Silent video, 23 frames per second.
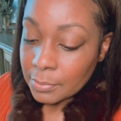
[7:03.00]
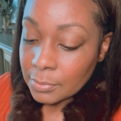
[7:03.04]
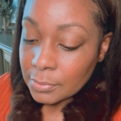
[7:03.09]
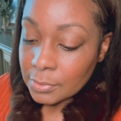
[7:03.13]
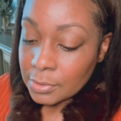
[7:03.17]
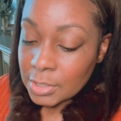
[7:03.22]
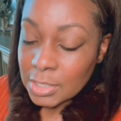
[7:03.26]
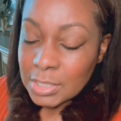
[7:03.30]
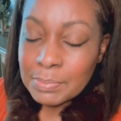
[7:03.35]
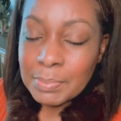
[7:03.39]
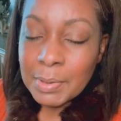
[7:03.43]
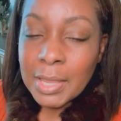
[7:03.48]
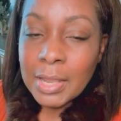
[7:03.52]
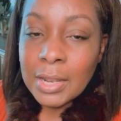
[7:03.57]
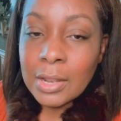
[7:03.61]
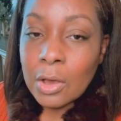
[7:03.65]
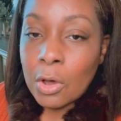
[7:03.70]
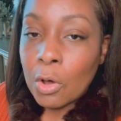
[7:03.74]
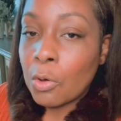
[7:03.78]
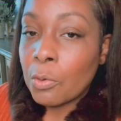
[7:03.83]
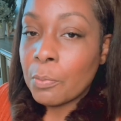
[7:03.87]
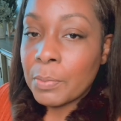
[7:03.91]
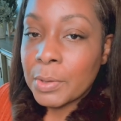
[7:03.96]
just being
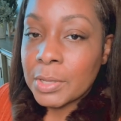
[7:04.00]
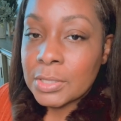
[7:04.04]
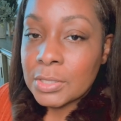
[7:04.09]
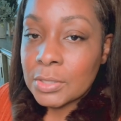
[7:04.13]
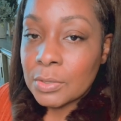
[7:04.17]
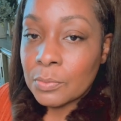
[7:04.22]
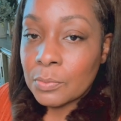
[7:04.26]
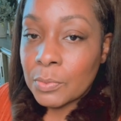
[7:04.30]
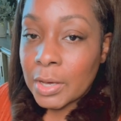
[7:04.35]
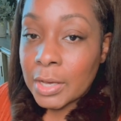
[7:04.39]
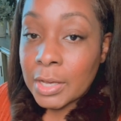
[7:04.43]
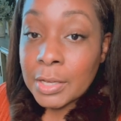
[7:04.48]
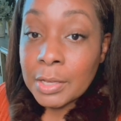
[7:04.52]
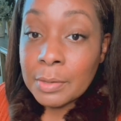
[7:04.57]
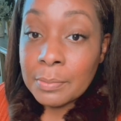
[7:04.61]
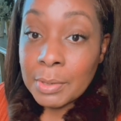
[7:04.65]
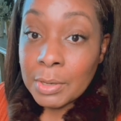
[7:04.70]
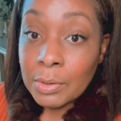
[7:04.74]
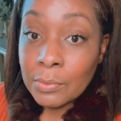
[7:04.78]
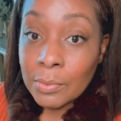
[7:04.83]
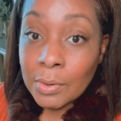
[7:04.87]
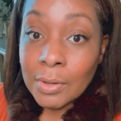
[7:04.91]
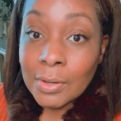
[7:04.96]
open to what could
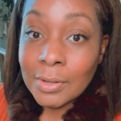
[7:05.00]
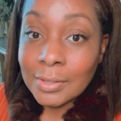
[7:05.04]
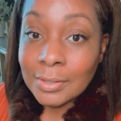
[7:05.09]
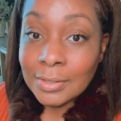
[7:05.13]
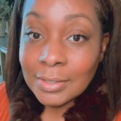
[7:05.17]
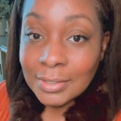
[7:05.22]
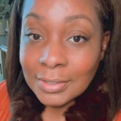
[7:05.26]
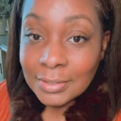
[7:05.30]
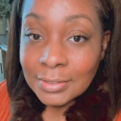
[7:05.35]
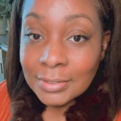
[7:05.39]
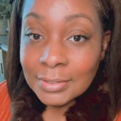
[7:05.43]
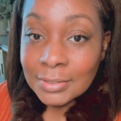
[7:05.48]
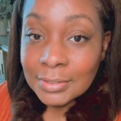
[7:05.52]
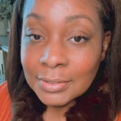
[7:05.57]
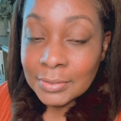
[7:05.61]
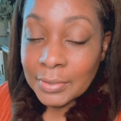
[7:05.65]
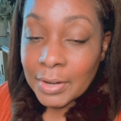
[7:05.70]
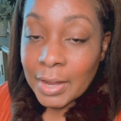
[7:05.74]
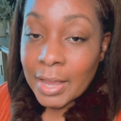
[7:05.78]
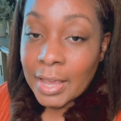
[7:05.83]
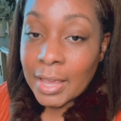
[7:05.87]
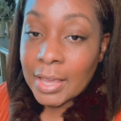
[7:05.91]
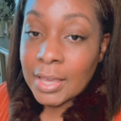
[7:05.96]
be wrong,
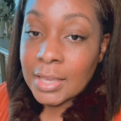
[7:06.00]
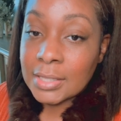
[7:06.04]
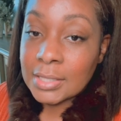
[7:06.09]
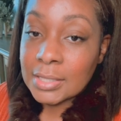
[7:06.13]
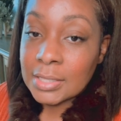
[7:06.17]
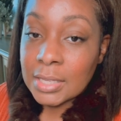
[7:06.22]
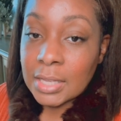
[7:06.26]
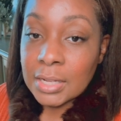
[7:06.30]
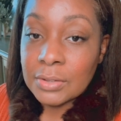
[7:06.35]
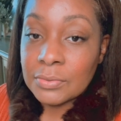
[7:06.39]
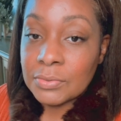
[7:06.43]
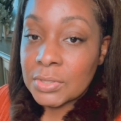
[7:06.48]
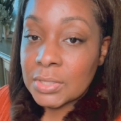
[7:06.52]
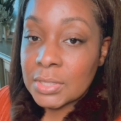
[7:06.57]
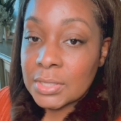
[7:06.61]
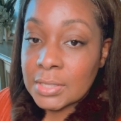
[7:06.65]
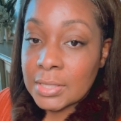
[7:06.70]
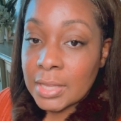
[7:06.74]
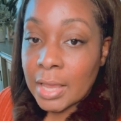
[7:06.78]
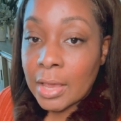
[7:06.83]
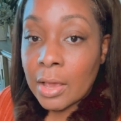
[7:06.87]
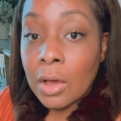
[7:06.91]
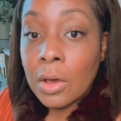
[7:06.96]
right? Instead of just
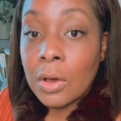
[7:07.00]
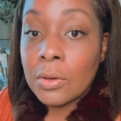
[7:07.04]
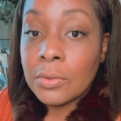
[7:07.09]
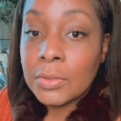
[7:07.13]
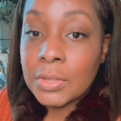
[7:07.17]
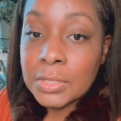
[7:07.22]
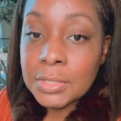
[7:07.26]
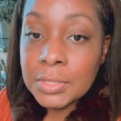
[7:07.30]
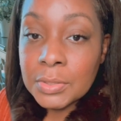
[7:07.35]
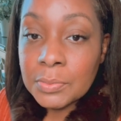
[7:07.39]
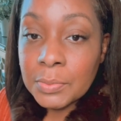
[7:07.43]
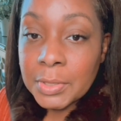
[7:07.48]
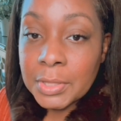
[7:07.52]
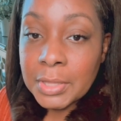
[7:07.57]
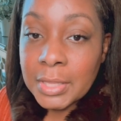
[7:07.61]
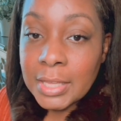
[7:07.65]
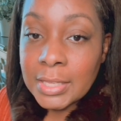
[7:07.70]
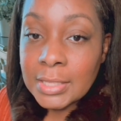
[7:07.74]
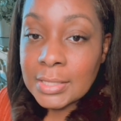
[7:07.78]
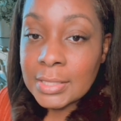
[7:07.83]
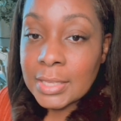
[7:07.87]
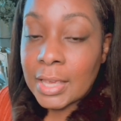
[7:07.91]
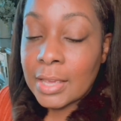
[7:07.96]
saying, oh, this is what they
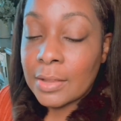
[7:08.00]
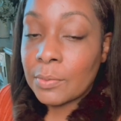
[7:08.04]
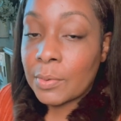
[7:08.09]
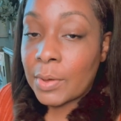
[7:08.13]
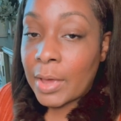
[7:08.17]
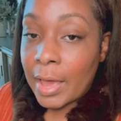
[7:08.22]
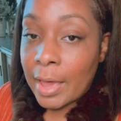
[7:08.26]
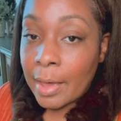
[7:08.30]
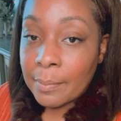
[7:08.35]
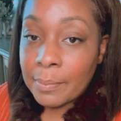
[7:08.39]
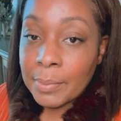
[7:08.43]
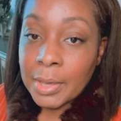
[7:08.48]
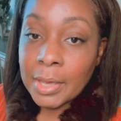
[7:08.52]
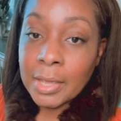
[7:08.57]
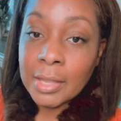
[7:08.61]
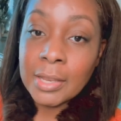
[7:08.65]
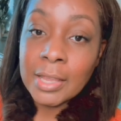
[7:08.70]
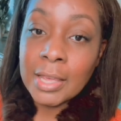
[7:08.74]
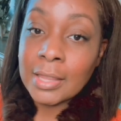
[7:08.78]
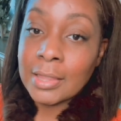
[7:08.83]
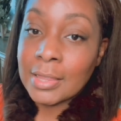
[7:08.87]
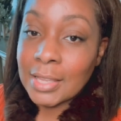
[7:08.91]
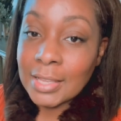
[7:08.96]
said will happen,
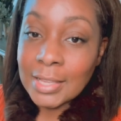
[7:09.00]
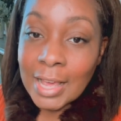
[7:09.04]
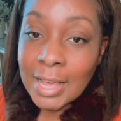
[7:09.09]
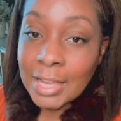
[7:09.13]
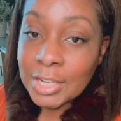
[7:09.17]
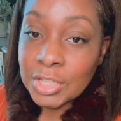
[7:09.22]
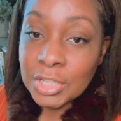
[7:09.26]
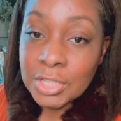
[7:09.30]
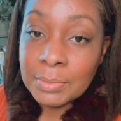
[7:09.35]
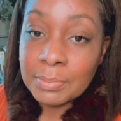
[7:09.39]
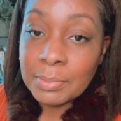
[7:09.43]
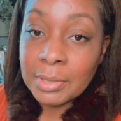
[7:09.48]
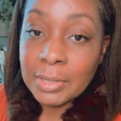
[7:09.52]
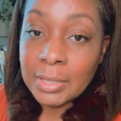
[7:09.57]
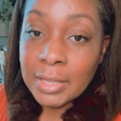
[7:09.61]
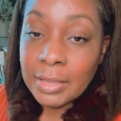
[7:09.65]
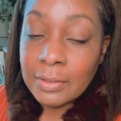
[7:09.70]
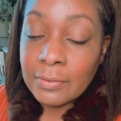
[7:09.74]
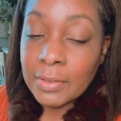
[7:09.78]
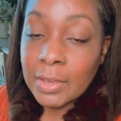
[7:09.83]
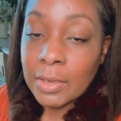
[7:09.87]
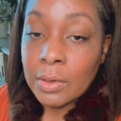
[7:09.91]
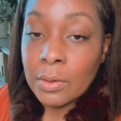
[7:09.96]
and then I just
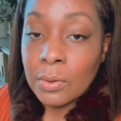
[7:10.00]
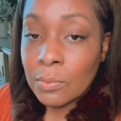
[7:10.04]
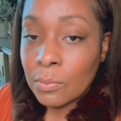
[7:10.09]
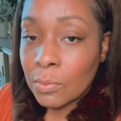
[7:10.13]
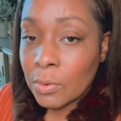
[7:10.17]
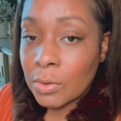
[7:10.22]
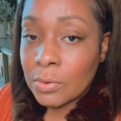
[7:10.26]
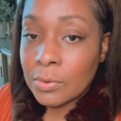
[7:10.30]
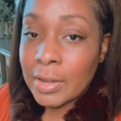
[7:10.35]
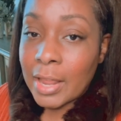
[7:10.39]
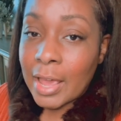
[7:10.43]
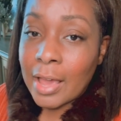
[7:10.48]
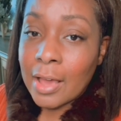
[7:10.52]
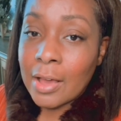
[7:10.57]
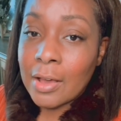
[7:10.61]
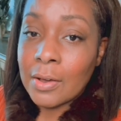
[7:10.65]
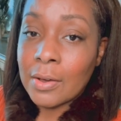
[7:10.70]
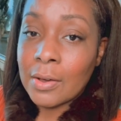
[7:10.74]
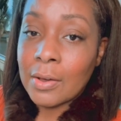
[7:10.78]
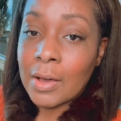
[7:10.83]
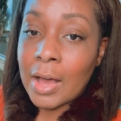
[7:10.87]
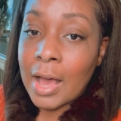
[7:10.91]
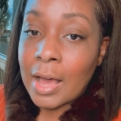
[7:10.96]
believe it. Well,
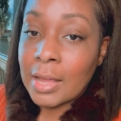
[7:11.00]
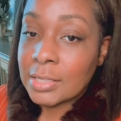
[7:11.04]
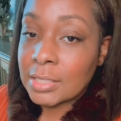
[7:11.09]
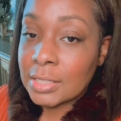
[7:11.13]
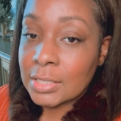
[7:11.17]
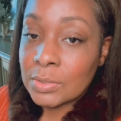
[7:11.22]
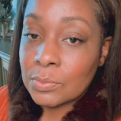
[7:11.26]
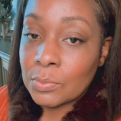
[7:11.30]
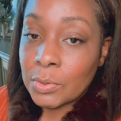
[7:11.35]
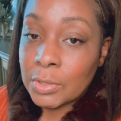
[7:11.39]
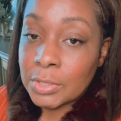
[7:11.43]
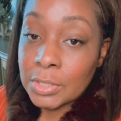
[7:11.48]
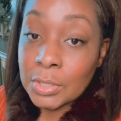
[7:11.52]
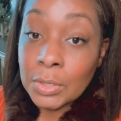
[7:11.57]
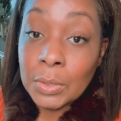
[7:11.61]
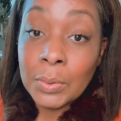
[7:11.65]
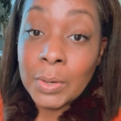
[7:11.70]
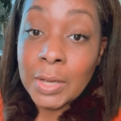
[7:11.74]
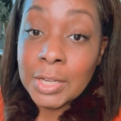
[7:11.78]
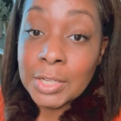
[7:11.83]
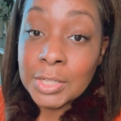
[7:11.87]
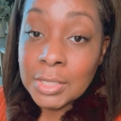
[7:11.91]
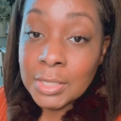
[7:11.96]
now I just want to
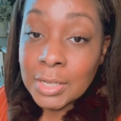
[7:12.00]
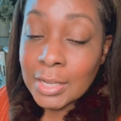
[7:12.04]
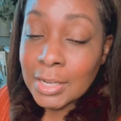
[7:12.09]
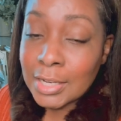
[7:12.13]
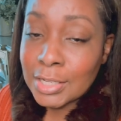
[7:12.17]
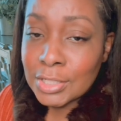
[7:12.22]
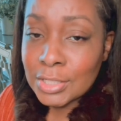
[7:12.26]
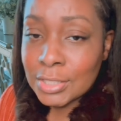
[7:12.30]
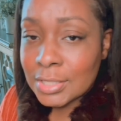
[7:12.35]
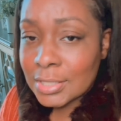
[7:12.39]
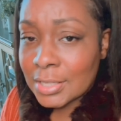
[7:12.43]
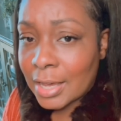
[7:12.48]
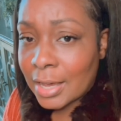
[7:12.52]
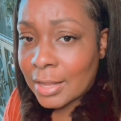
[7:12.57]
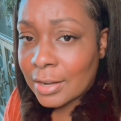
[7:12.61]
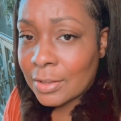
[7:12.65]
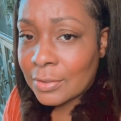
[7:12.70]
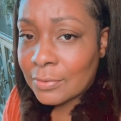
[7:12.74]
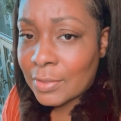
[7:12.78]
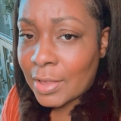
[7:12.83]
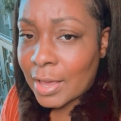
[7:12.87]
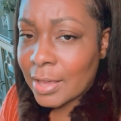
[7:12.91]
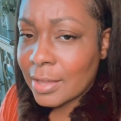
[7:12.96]
question it and just kind
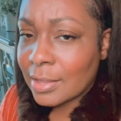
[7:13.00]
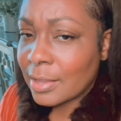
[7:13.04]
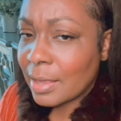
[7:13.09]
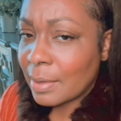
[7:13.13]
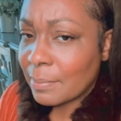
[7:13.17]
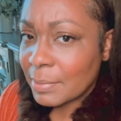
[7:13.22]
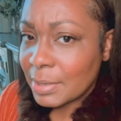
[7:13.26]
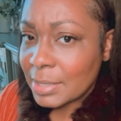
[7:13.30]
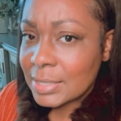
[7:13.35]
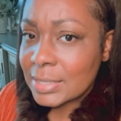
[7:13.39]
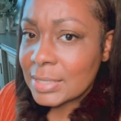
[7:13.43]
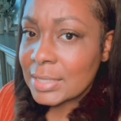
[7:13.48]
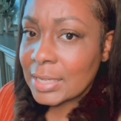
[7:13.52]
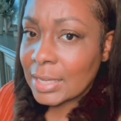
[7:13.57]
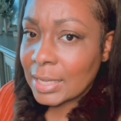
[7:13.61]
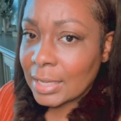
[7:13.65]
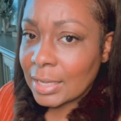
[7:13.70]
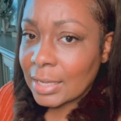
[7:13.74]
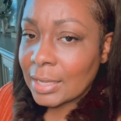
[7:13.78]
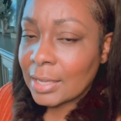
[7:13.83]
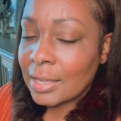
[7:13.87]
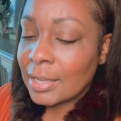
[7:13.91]
of like, let me see.